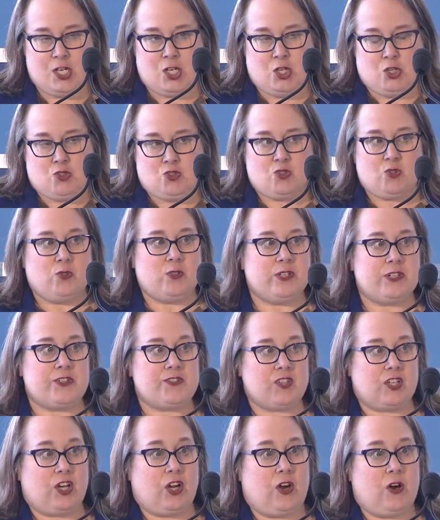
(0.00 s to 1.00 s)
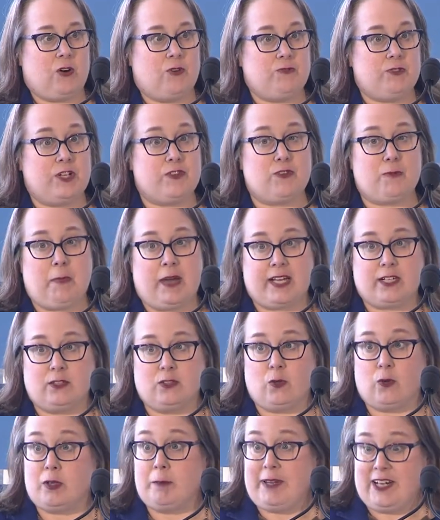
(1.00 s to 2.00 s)
2 years ago, neither Michael
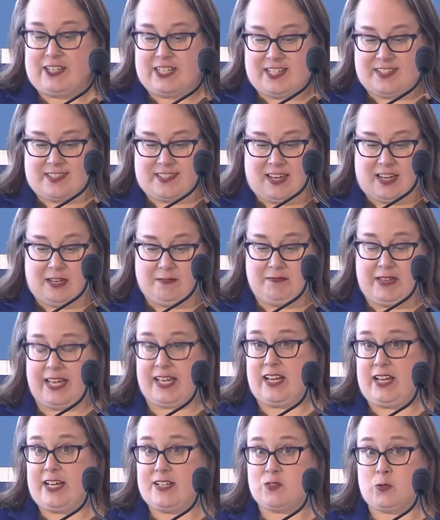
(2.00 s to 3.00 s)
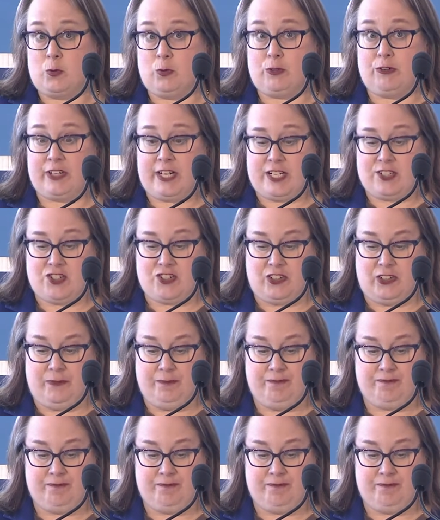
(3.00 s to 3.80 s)
or Bernice had a high school credential.